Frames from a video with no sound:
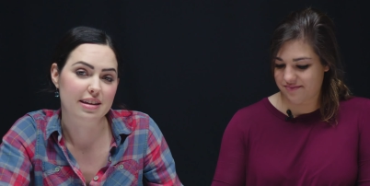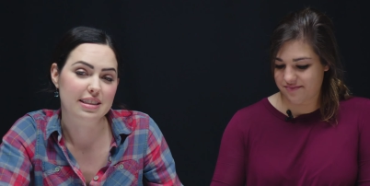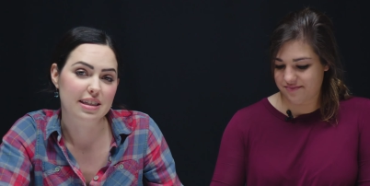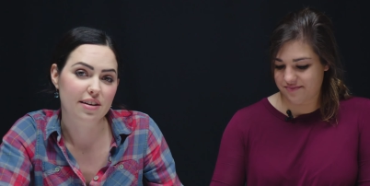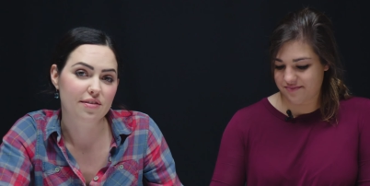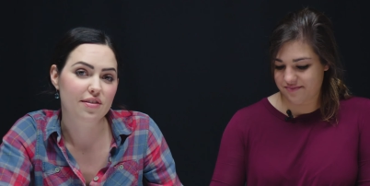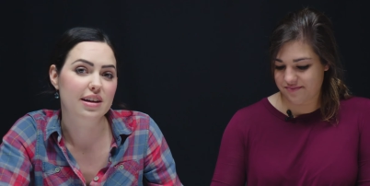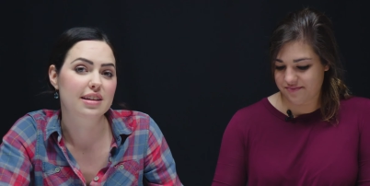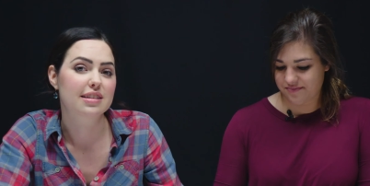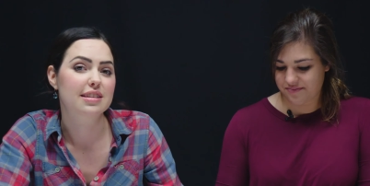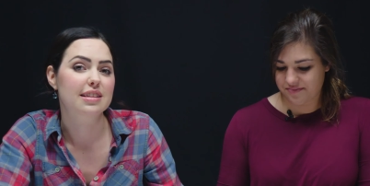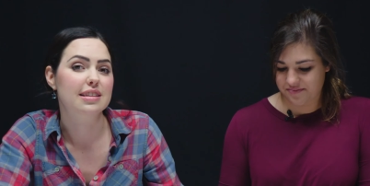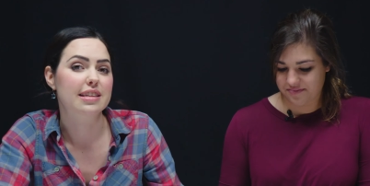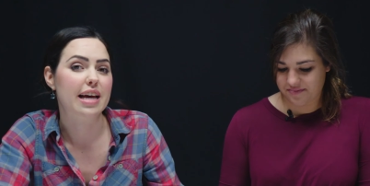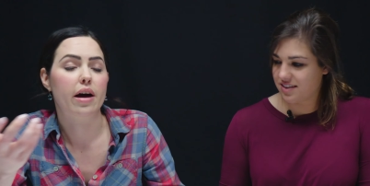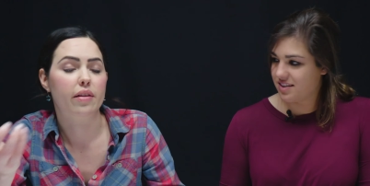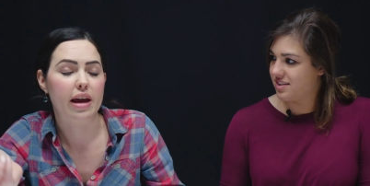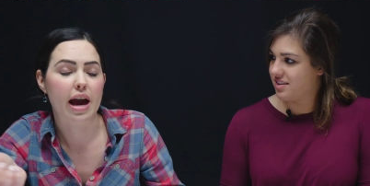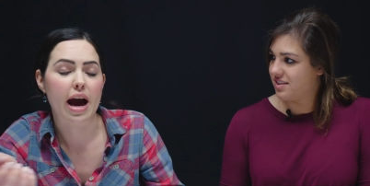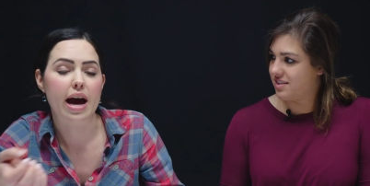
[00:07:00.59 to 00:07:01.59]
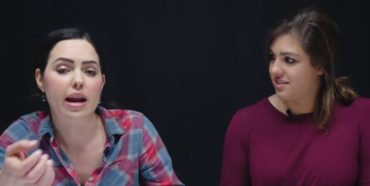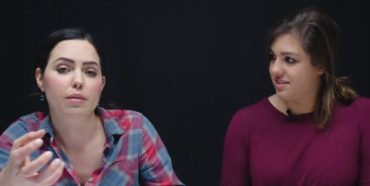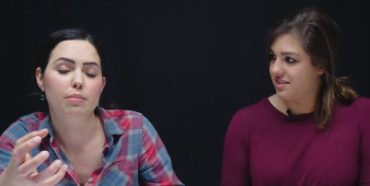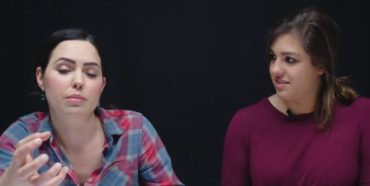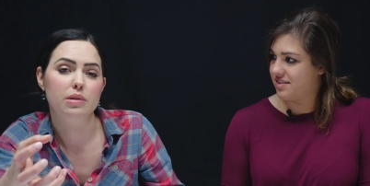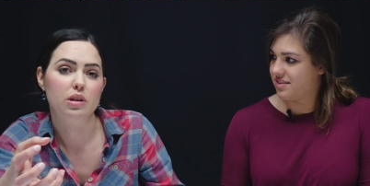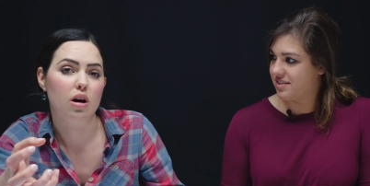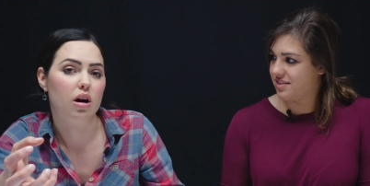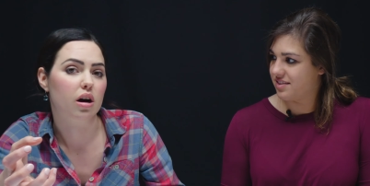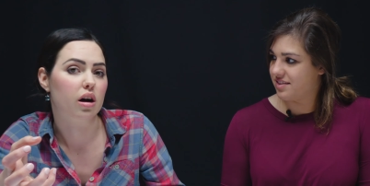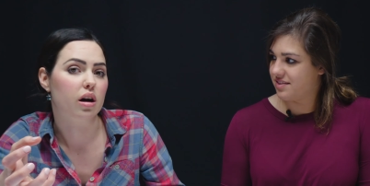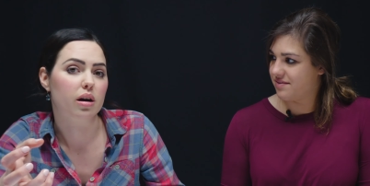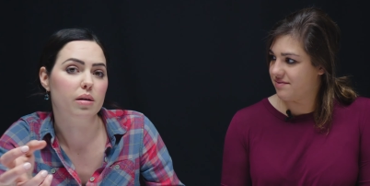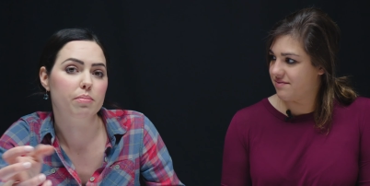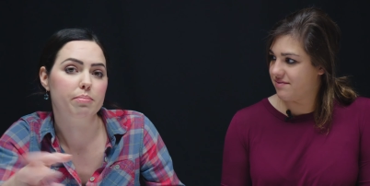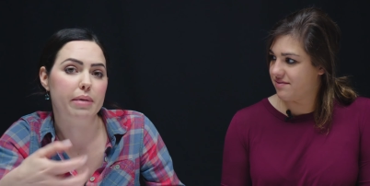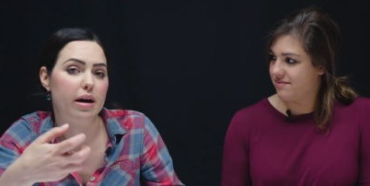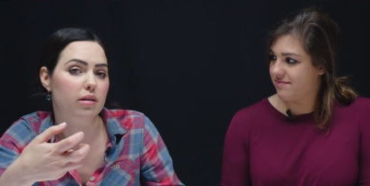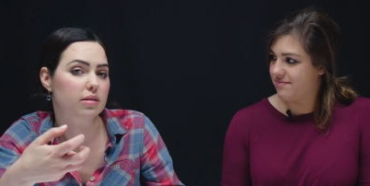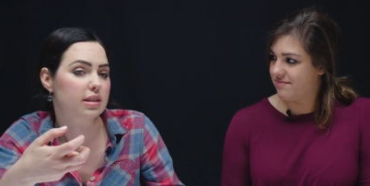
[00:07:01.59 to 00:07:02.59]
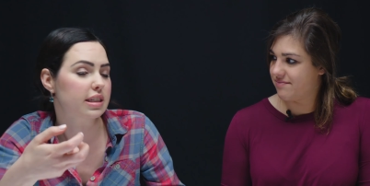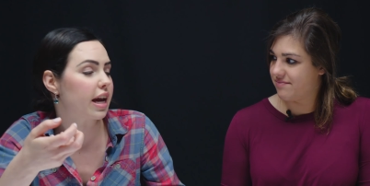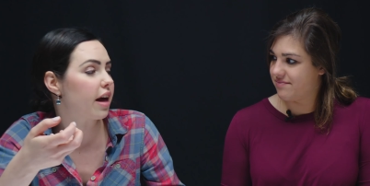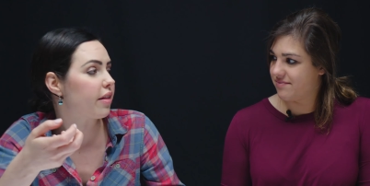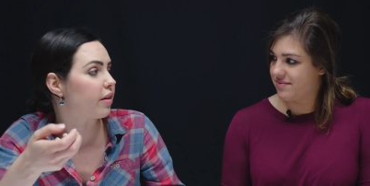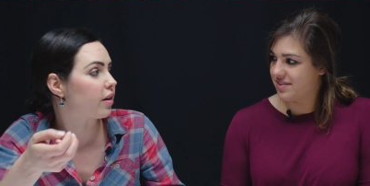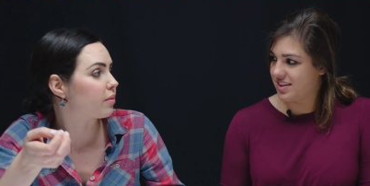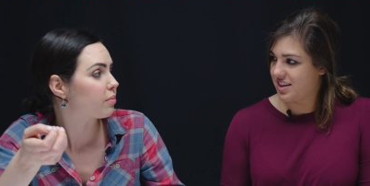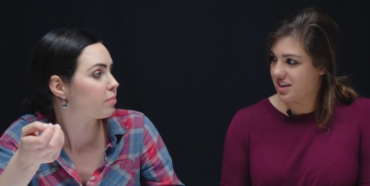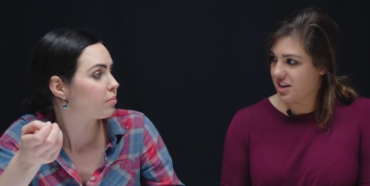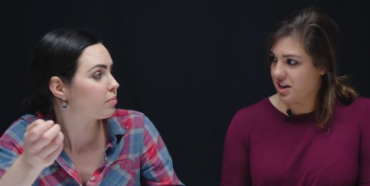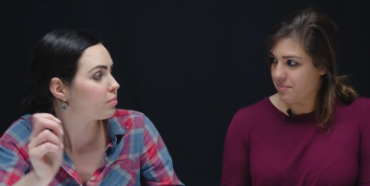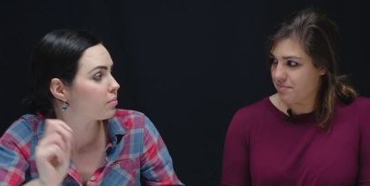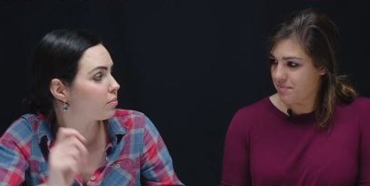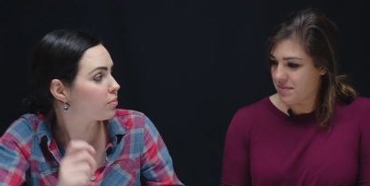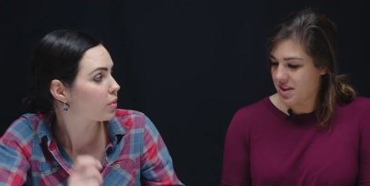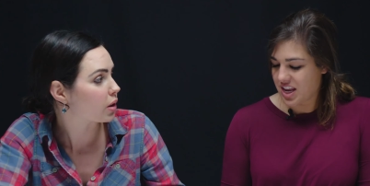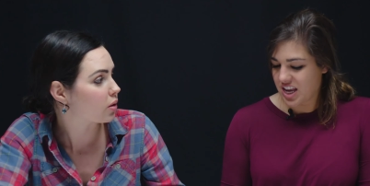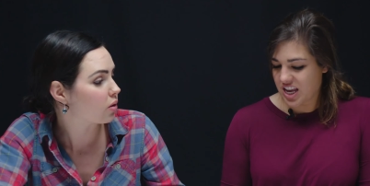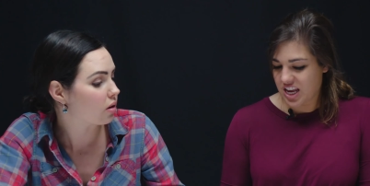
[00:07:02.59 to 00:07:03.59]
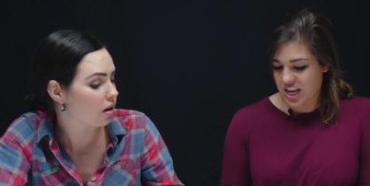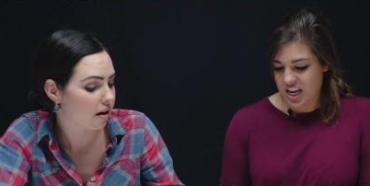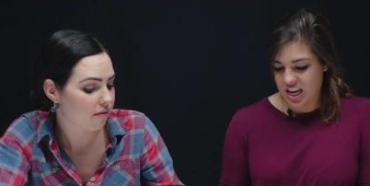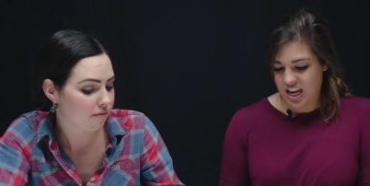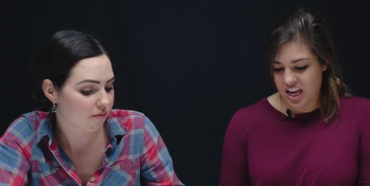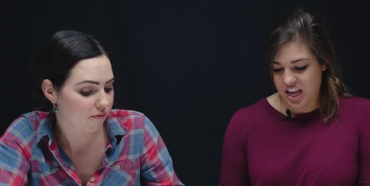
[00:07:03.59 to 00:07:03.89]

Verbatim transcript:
Speaker 1: The difference is how the atoms are bound together. Yep. Pretty cool, huh?